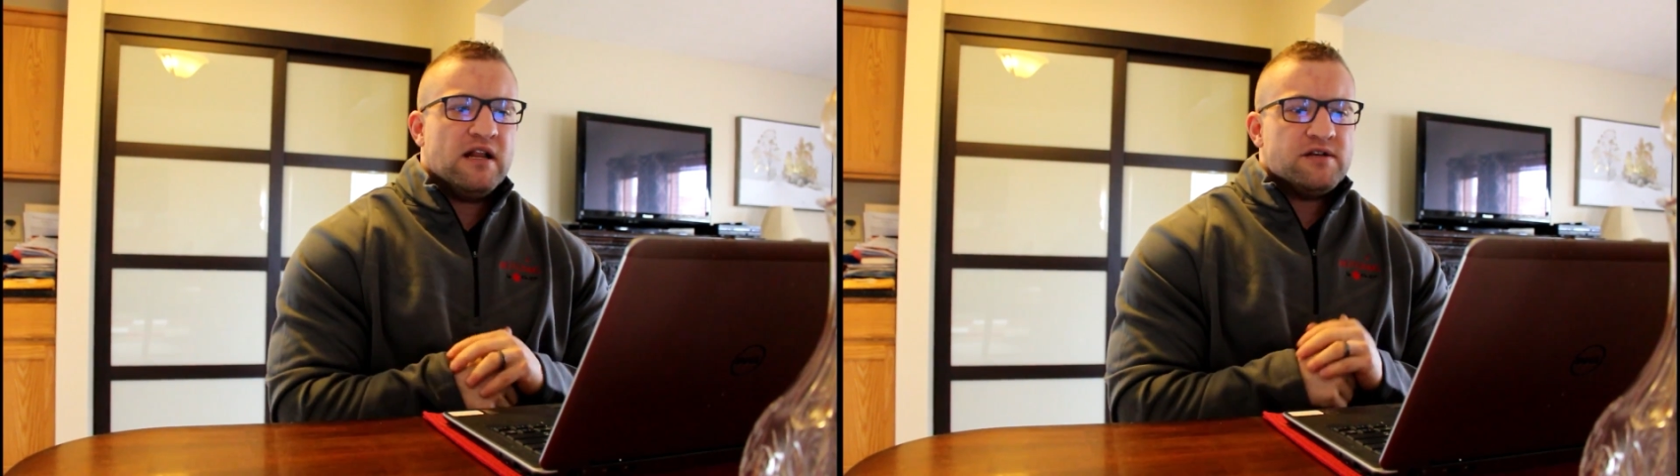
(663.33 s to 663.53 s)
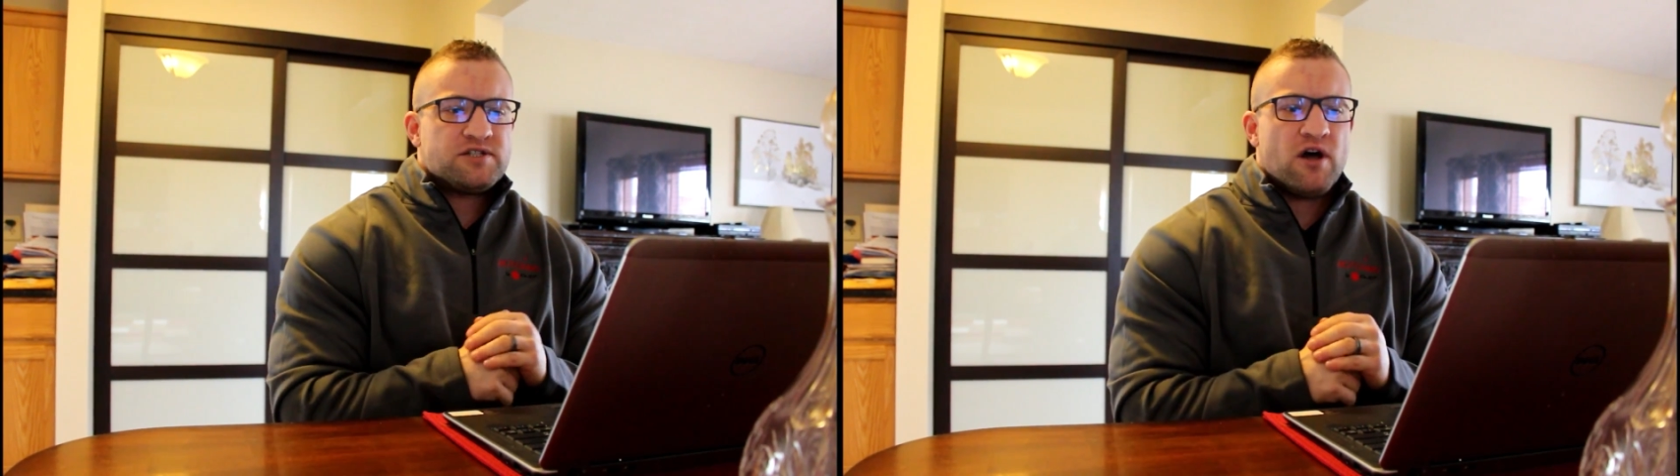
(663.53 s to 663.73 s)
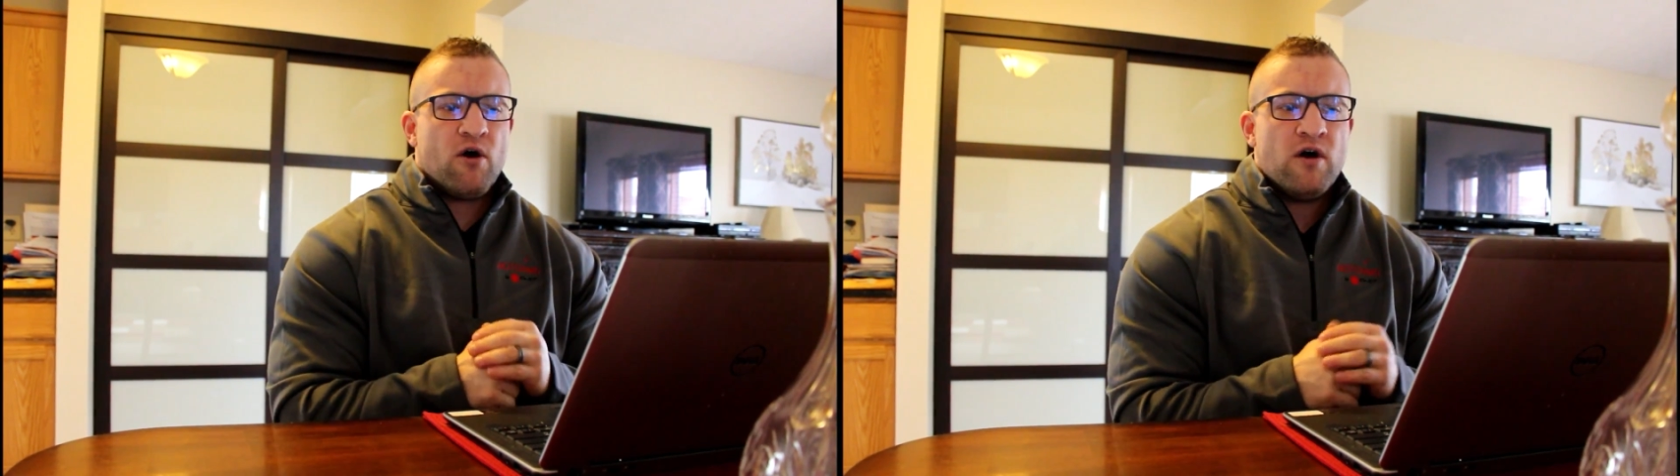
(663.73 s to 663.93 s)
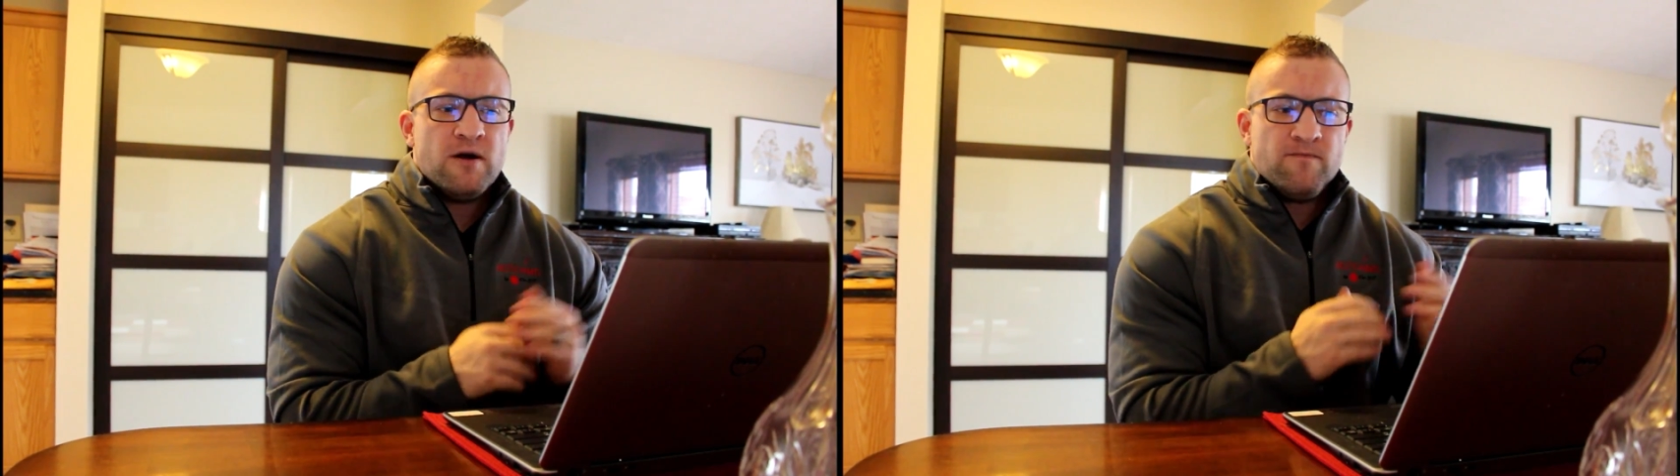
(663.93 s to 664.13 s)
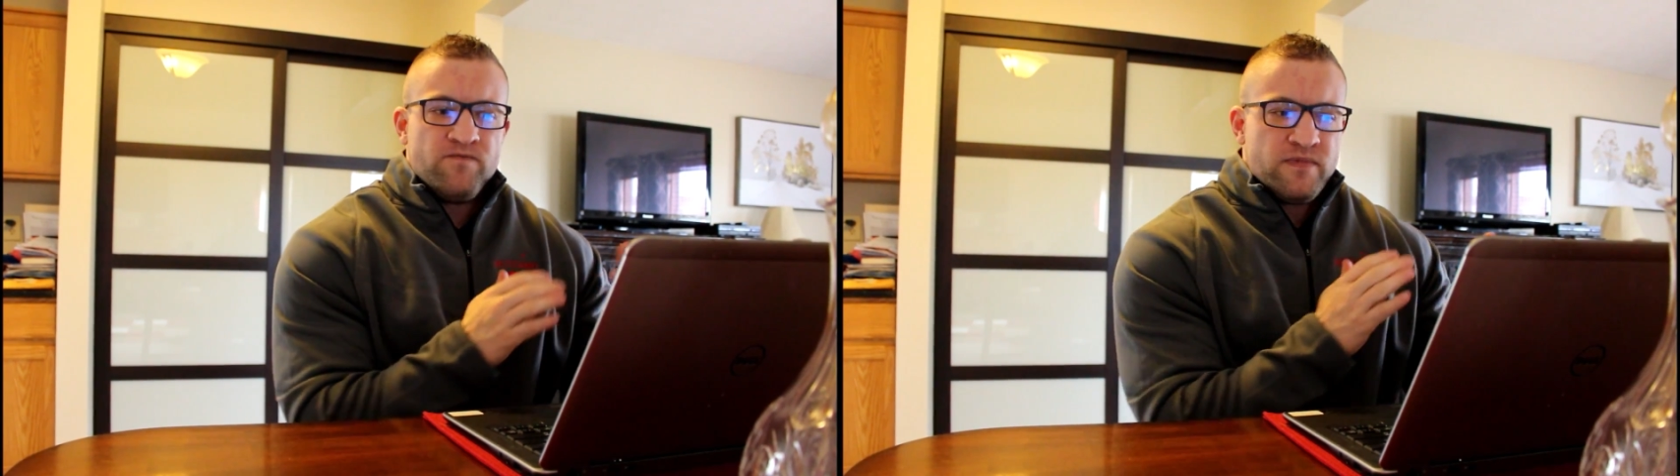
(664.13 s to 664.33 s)
So
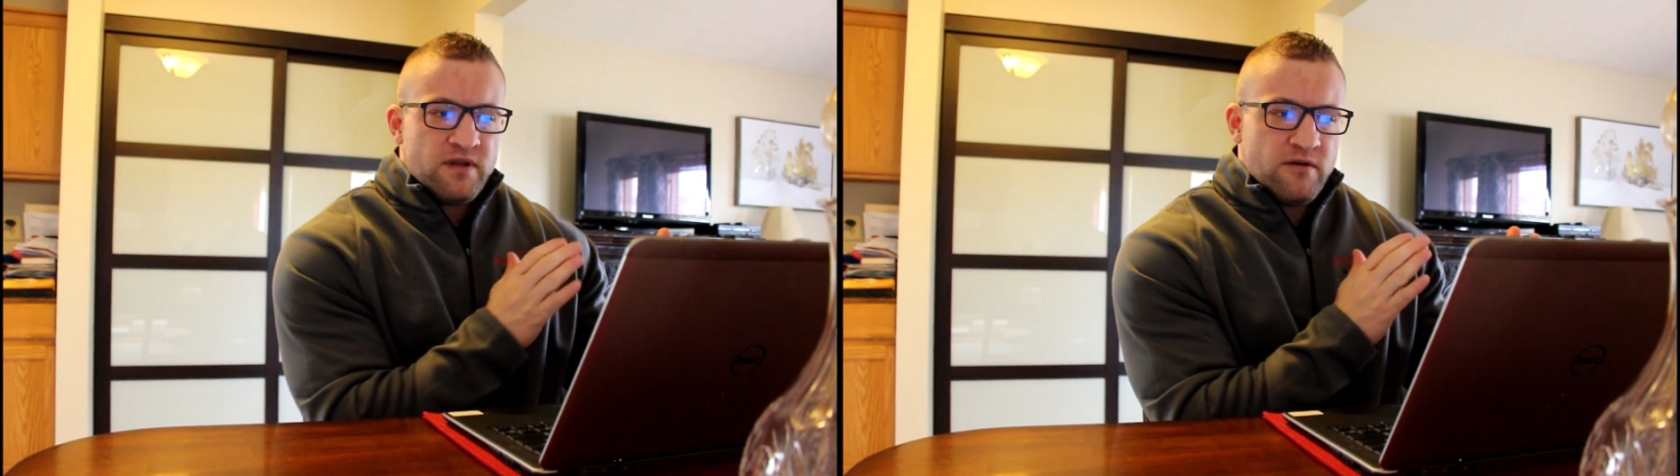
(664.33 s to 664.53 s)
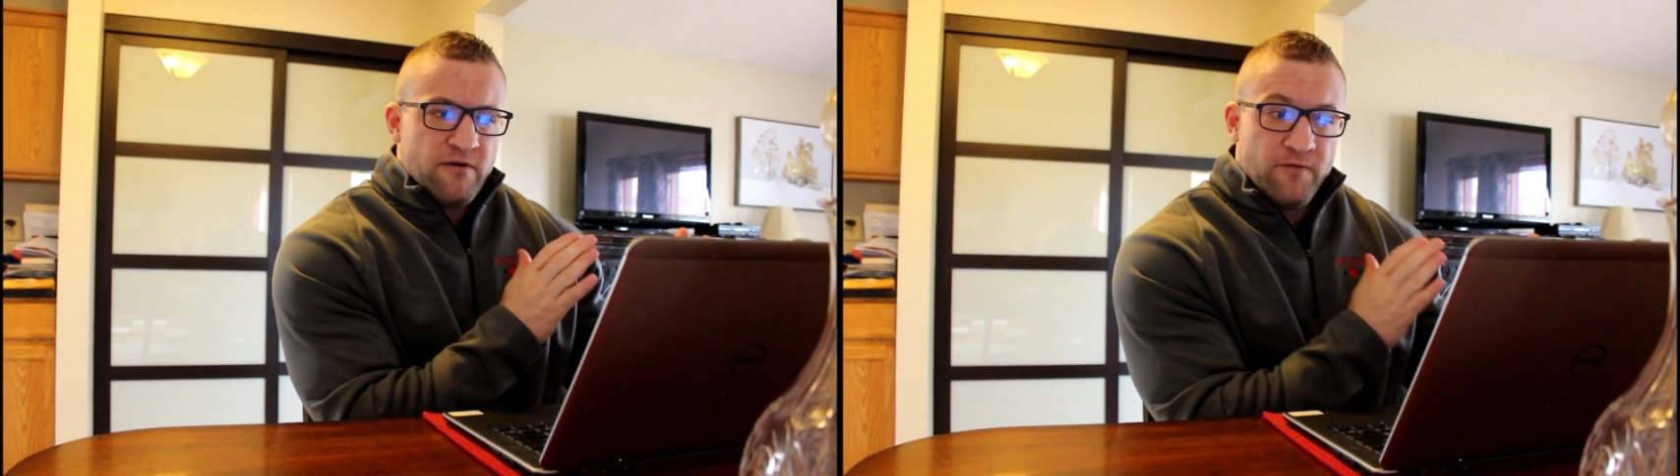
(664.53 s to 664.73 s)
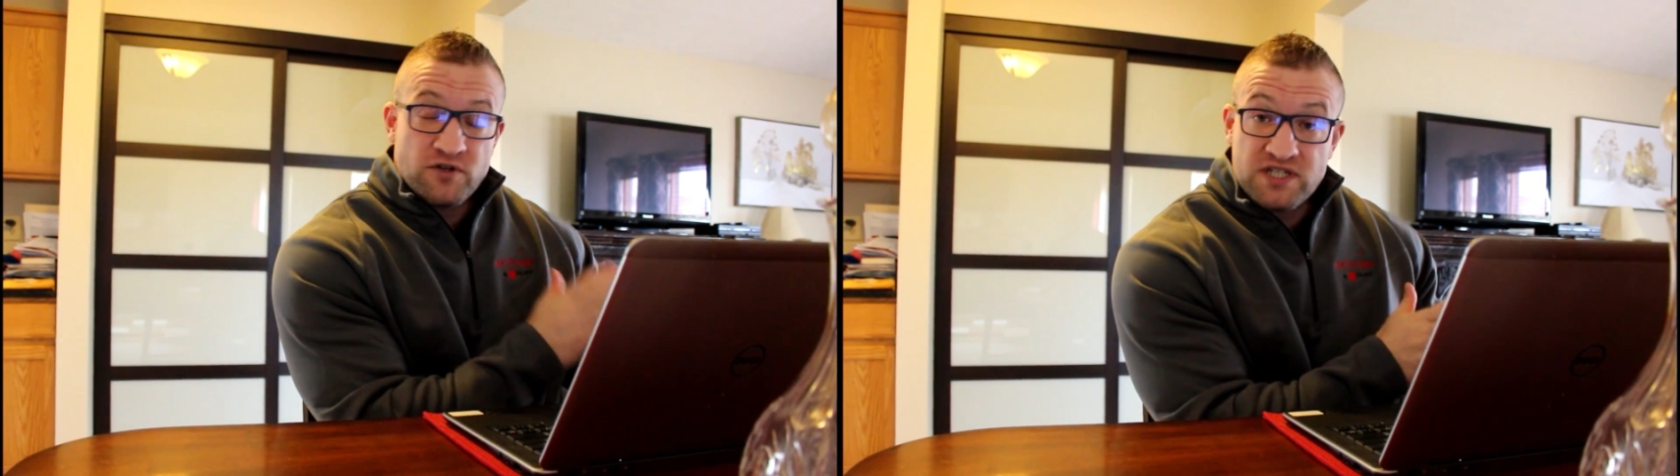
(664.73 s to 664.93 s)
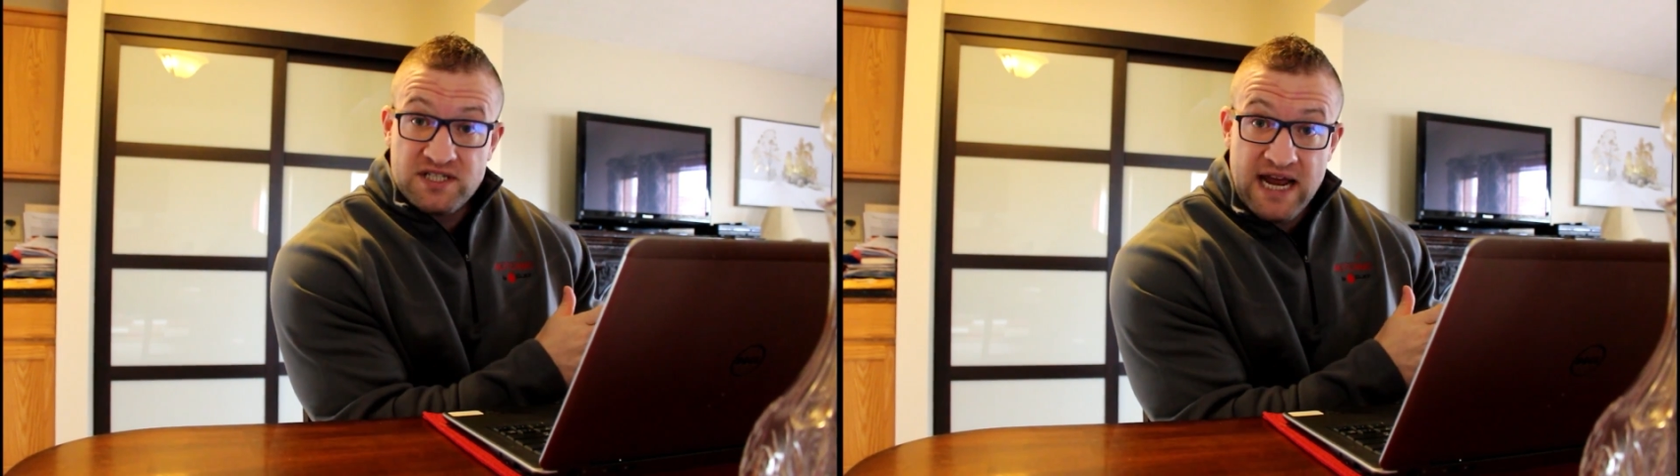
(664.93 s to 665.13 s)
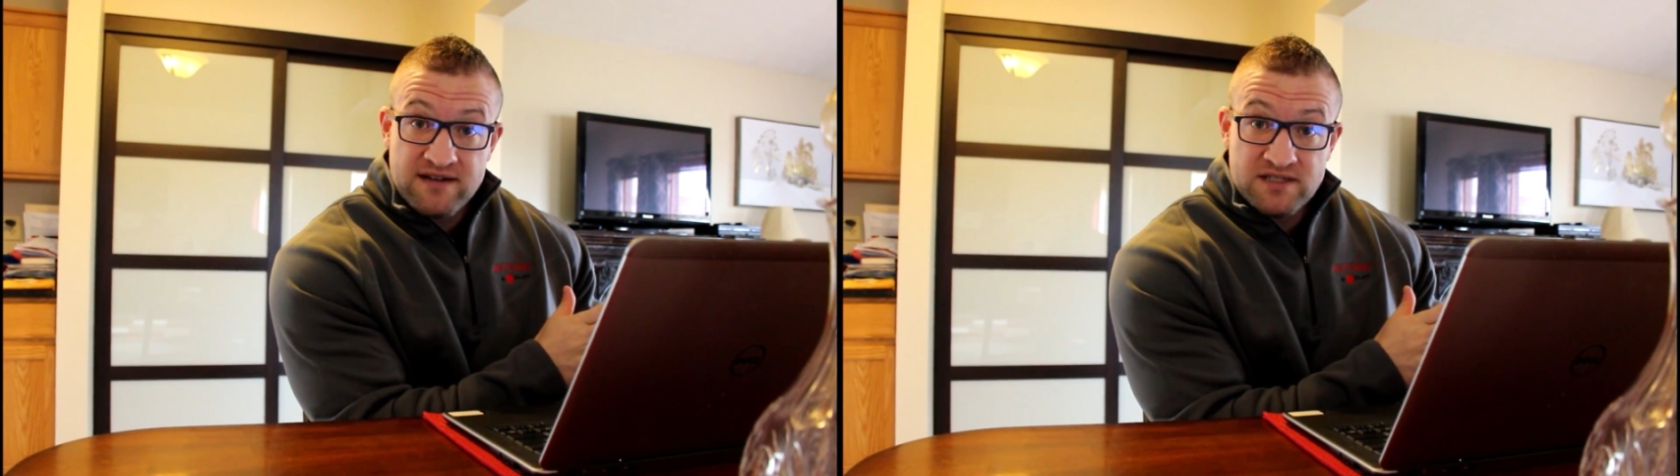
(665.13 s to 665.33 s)
for
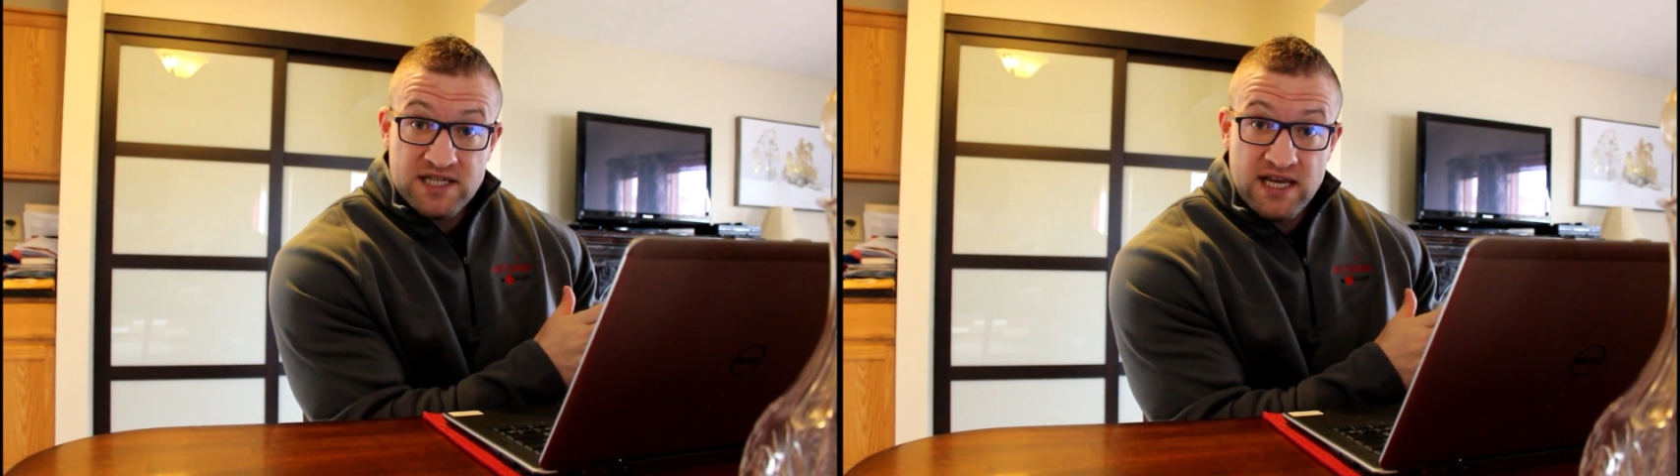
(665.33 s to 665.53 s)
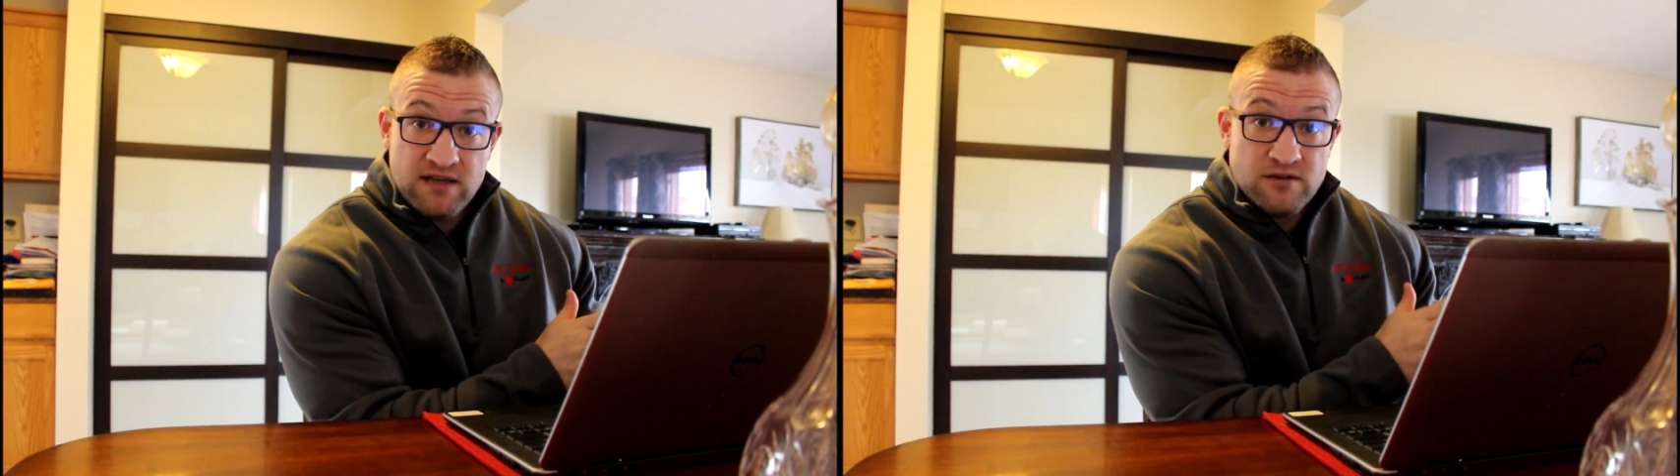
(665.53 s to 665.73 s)
cystatin C,